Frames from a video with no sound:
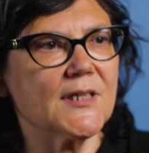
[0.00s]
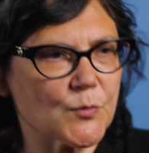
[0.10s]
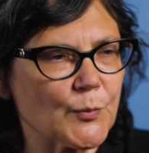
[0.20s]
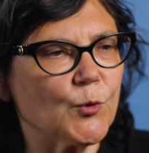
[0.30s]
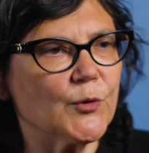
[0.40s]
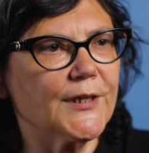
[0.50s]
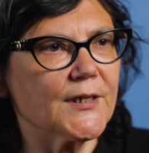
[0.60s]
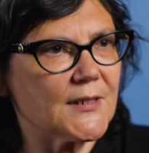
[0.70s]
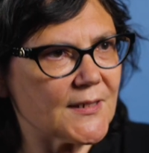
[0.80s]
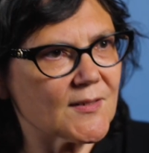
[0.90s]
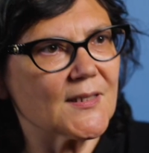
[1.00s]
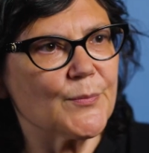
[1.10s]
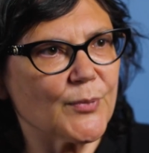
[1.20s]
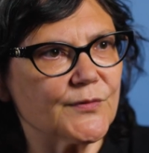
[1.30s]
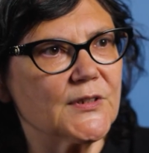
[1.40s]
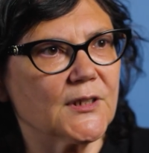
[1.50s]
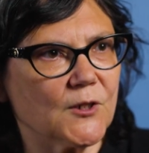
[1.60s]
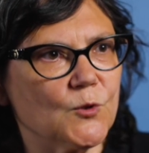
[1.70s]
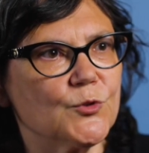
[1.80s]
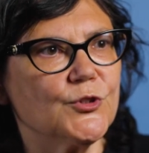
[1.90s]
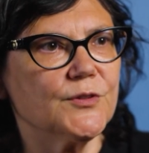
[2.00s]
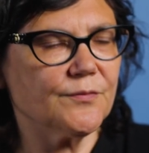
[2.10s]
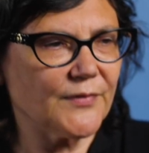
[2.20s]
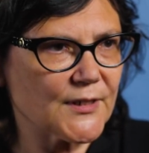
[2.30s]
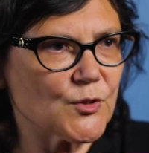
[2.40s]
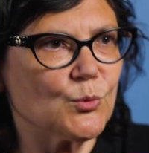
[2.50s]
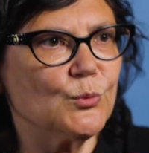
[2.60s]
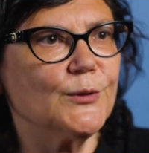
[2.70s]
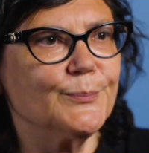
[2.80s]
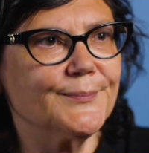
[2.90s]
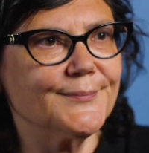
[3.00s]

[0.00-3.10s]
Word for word: exploring this type of technologies very soon.